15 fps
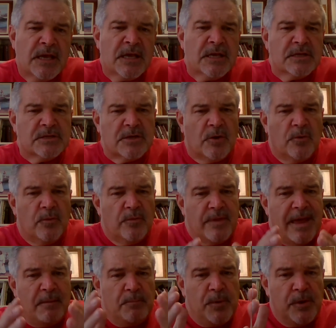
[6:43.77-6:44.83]
So
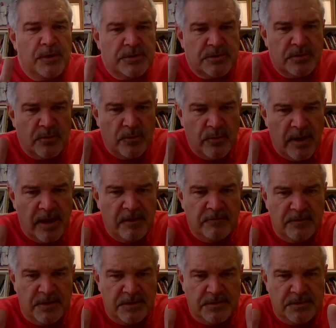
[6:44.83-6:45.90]
that puts
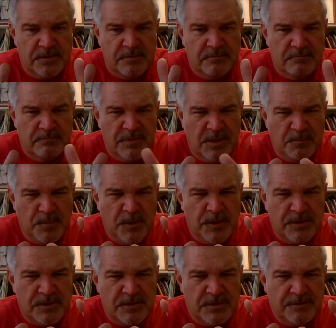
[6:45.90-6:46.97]
relevance. It
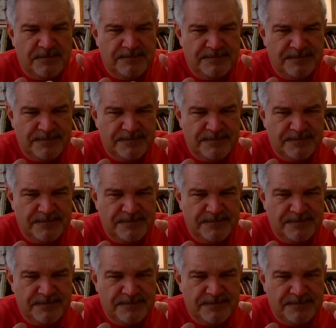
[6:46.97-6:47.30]
puts